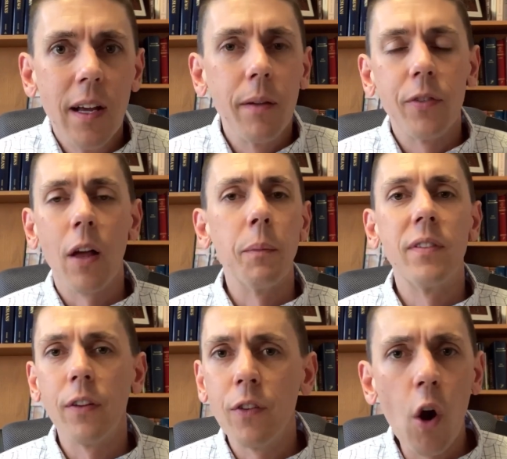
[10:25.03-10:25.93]
Solomon
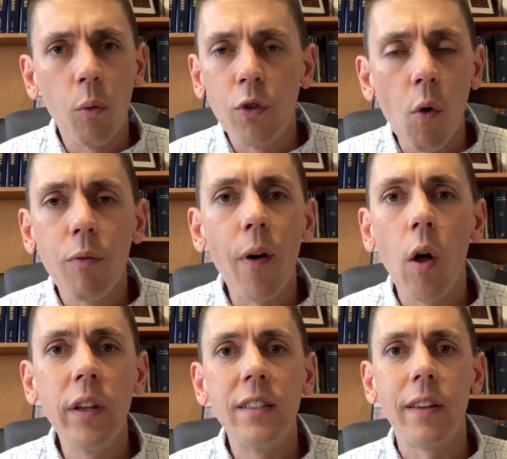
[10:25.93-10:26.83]
says, No, don't
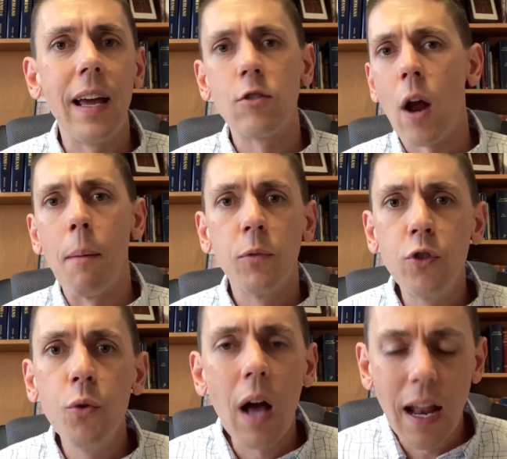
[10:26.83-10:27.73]
fall into that trap.
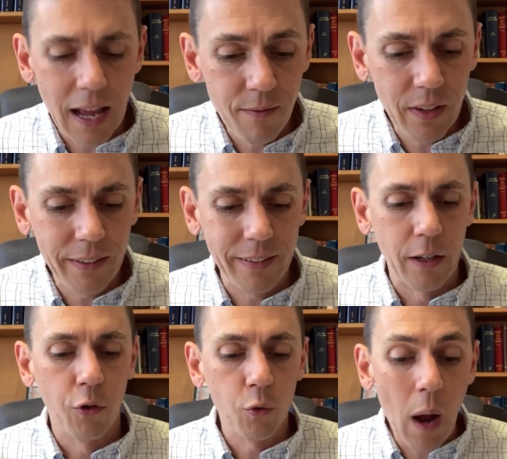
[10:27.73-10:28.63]
Do not envy
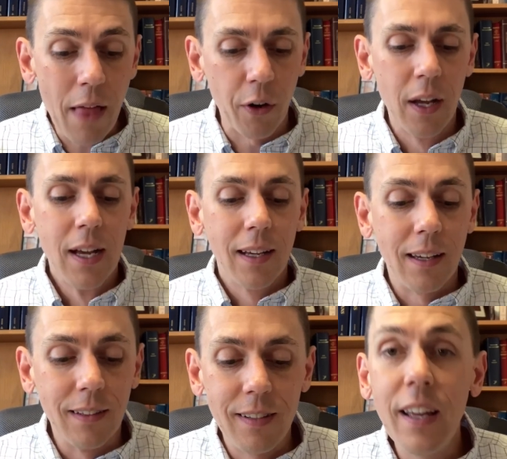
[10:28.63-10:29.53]
sinners. Rather,
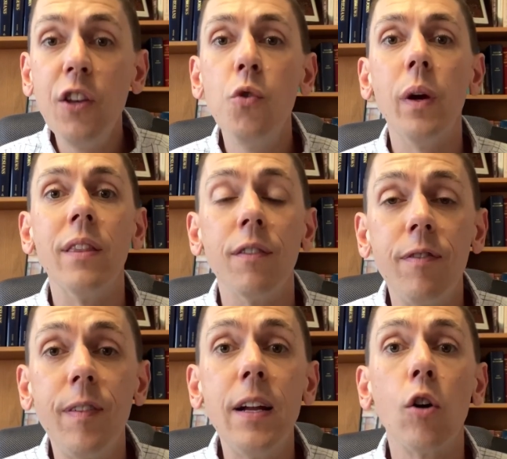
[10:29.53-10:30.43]
continue in the
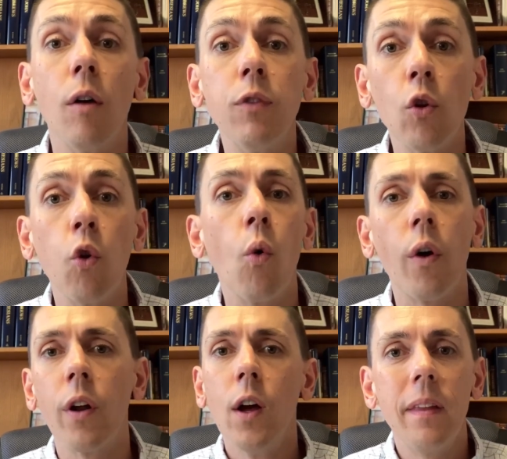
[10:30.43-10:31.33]
fear of the Lord.